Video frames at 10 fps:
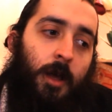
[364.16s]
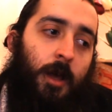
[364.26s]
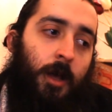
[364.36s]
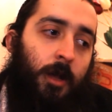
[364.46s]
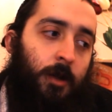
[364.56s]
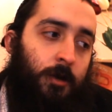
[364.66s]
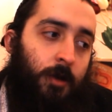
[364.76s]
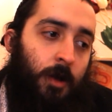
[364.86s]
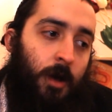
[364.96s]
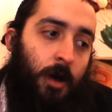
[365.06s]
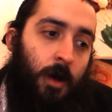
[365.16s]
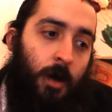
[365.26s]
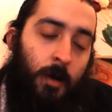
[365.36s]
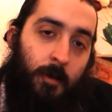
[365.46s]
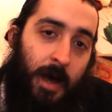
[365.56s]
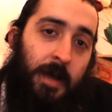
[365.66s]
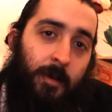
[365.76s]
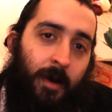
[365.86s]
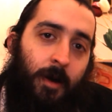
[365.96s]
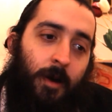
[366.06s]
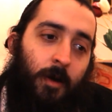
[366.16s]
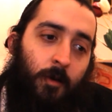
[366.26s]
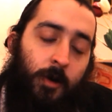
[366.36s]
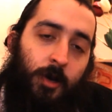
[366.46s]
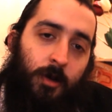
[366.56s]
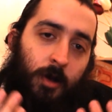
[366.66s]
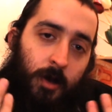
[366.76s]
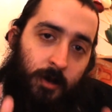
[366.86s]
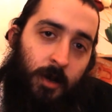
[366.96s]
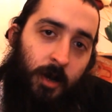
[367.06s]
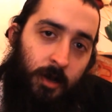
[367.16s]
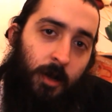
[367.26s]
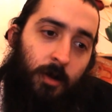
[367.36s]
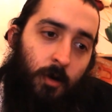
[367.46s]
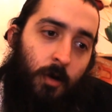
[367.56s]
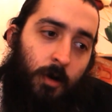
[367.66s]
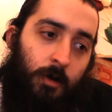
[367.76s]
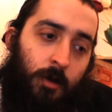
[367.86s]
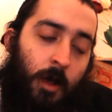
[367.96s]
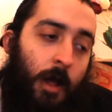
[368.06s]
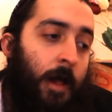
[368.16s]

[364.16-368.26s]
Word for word: is a maamar, which is a Hasidic discourse